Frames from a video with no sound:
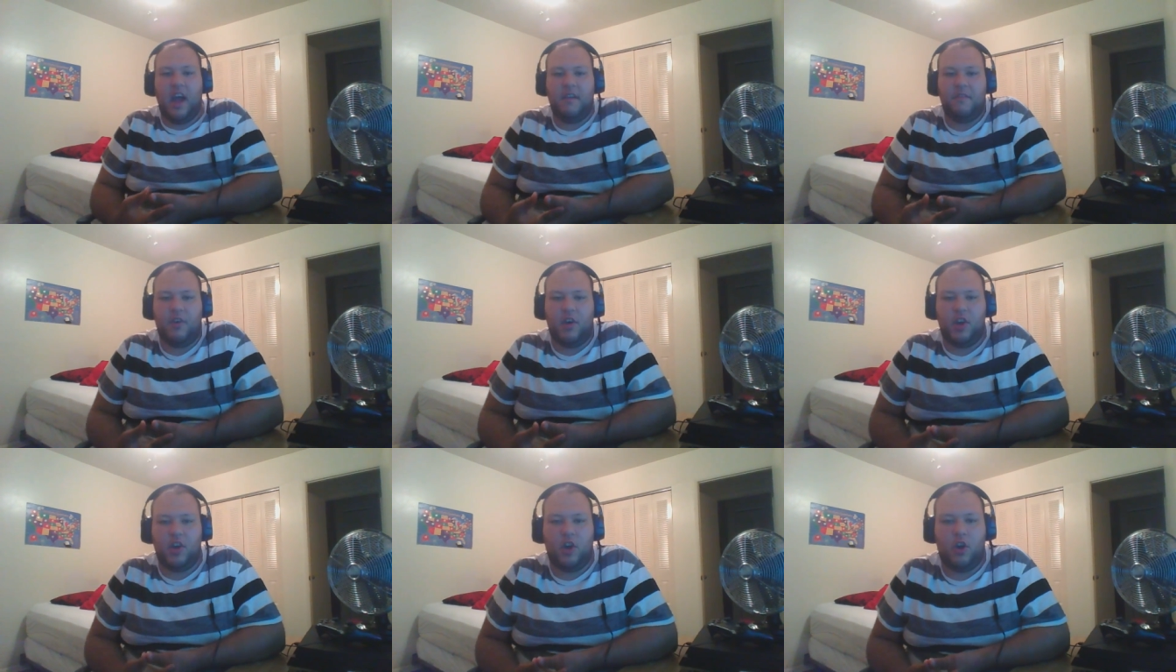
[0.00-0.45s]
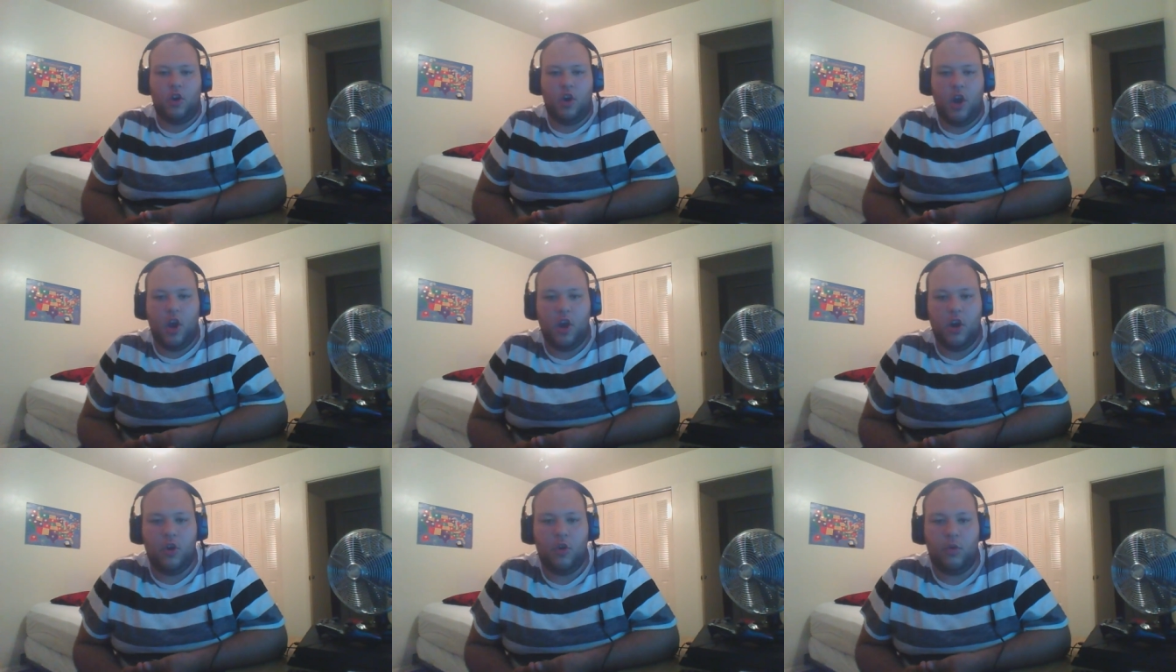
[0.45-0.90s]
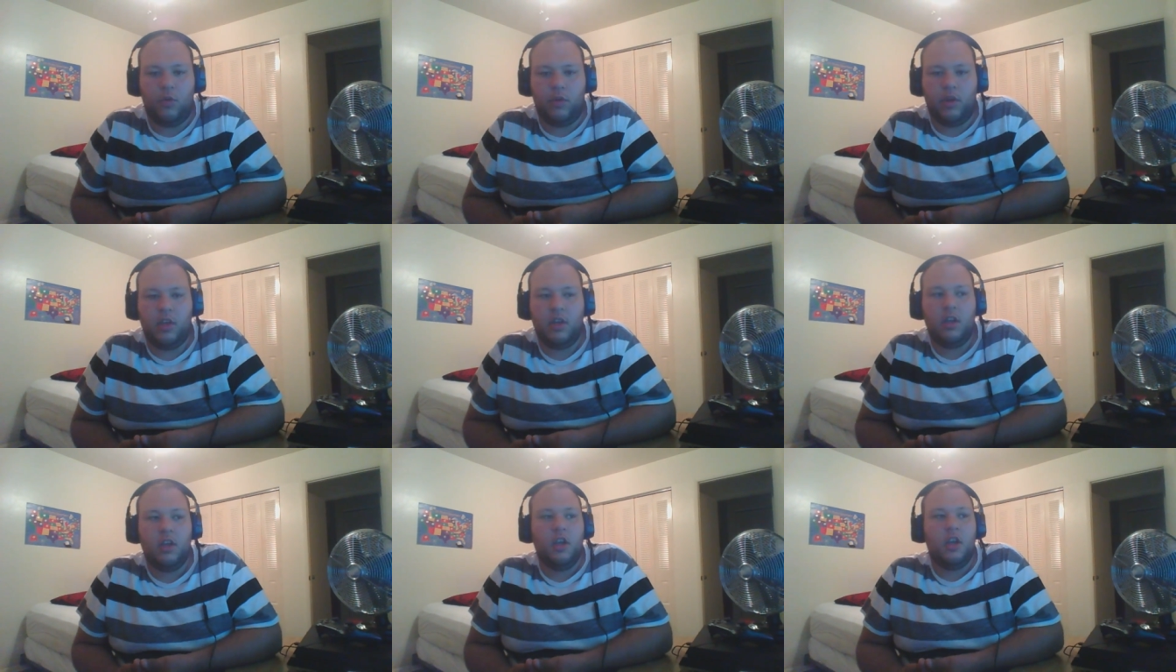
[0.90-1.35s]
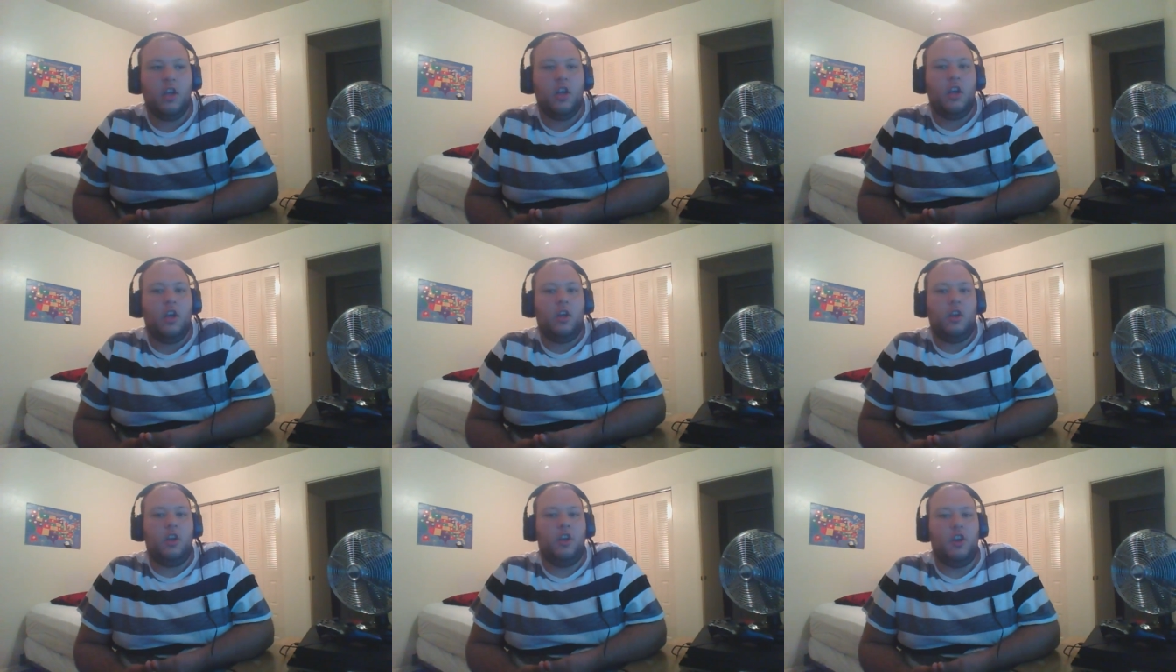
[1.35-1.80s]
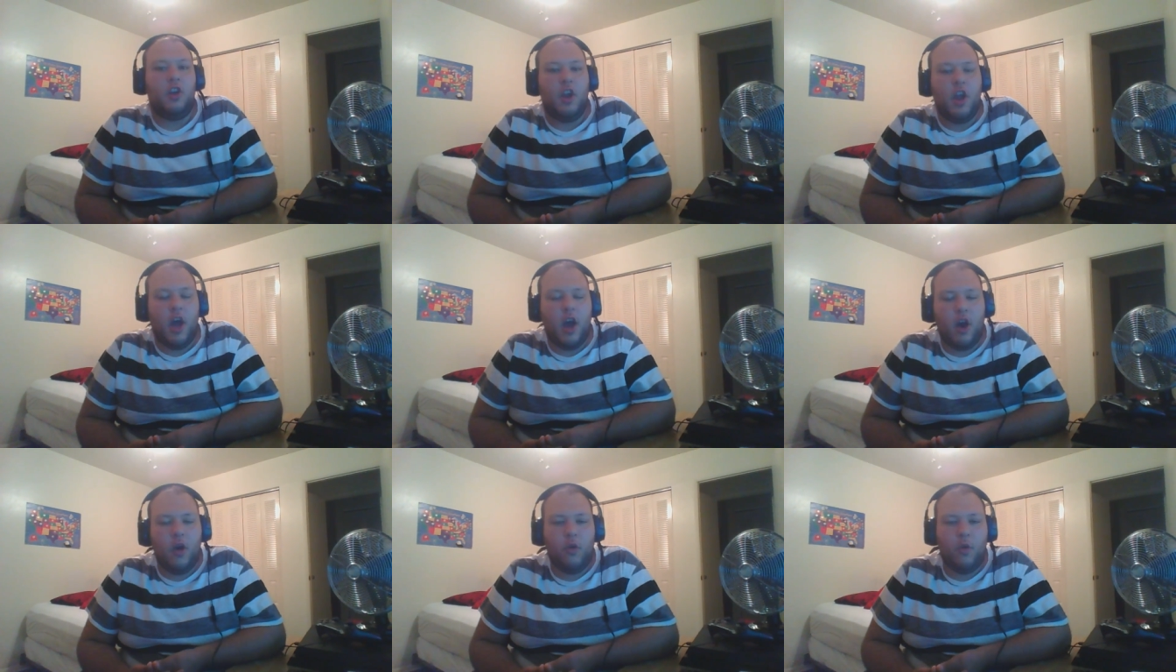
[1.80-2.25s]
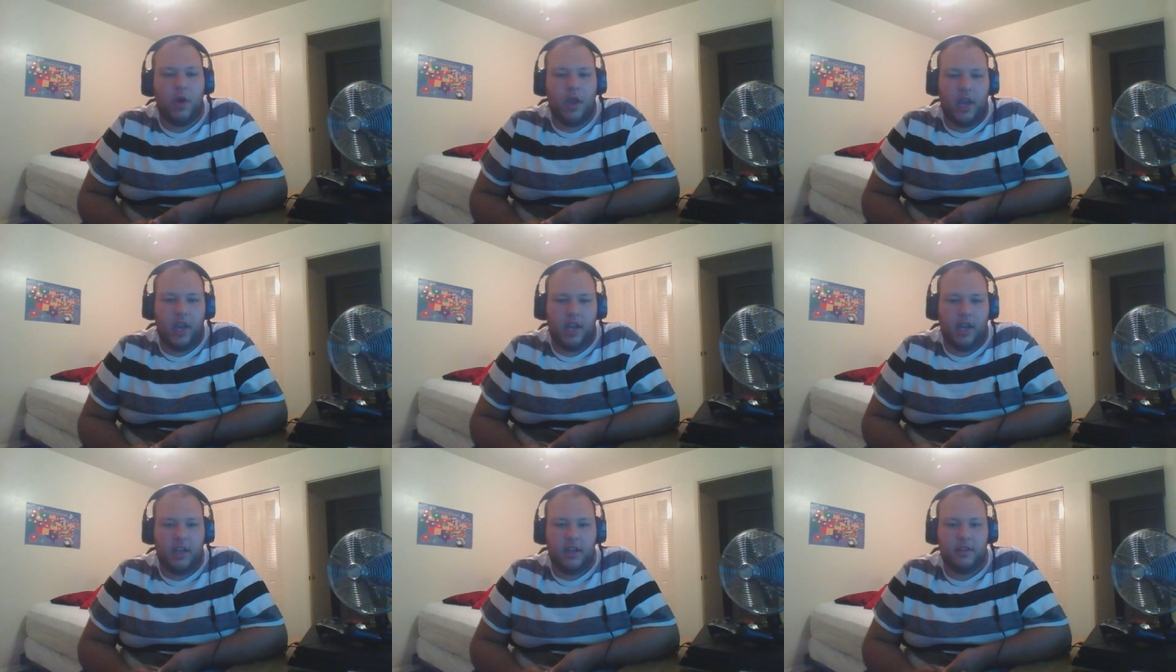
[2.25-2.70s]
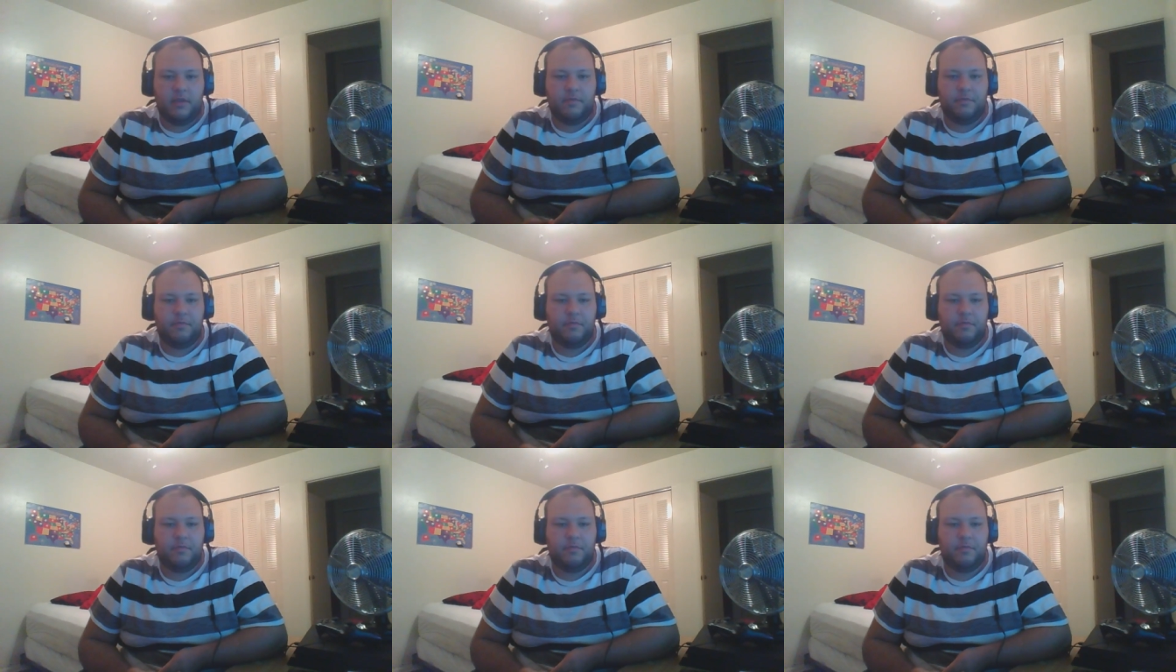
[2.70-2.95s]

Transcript: on her own, knowing